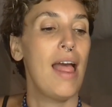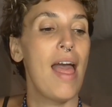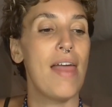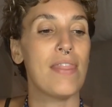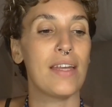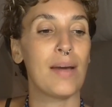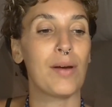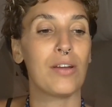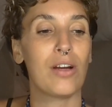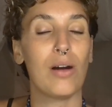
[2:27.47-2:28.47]
and then I'm
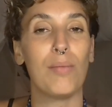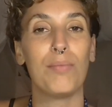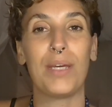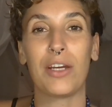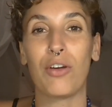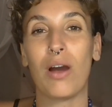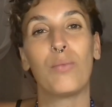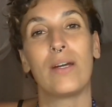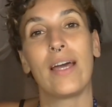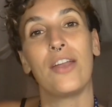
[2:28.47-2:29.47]
gonna come pick her up
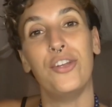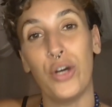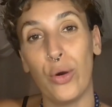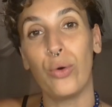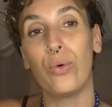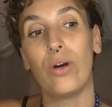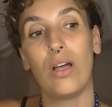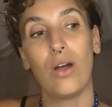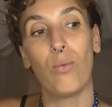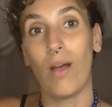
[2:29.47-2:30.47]
when I know
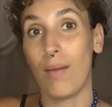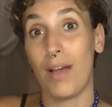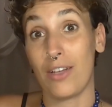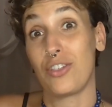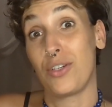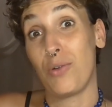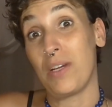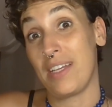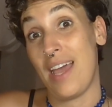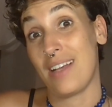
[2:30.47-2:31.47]
where I'm actually
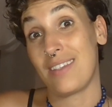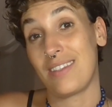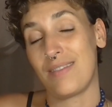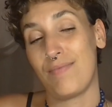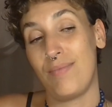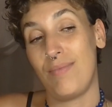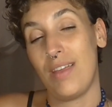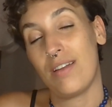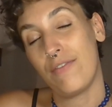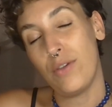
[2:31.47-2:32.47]
going next.
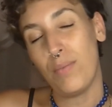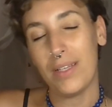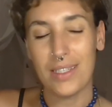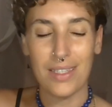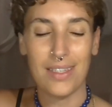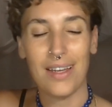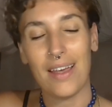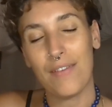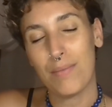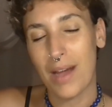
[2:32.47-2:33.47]
There are a few places that I
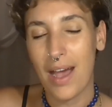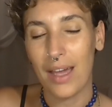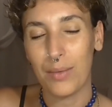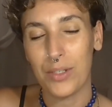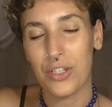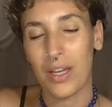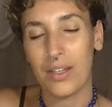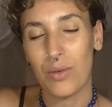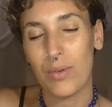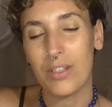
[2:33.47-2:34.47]
have in mind, which I
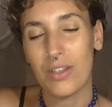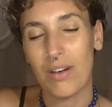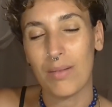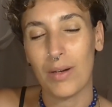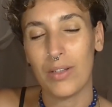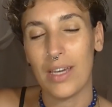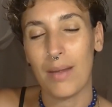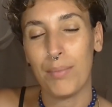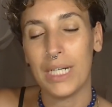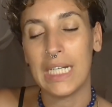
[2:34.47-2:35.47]
don't want to talk about
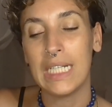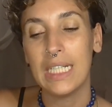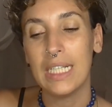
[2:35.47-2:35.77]
yet, but